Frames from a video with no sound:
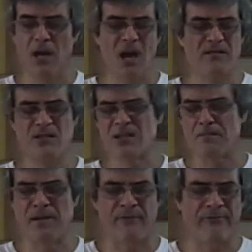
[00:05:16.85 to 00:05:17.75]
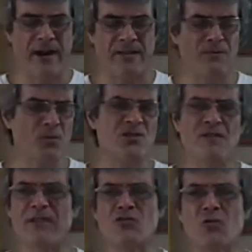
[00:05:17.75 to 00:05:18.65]
And there's a big fight, which
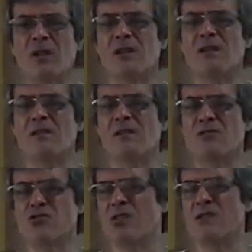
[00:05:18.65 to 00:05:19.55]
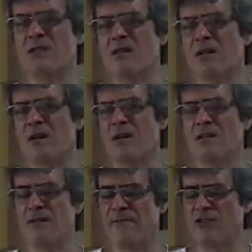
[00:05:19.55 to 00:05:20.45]
eventually she, uh,
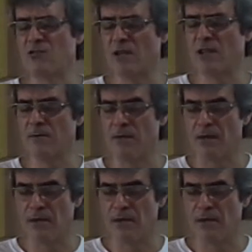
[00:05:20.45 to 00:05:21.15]
eventually,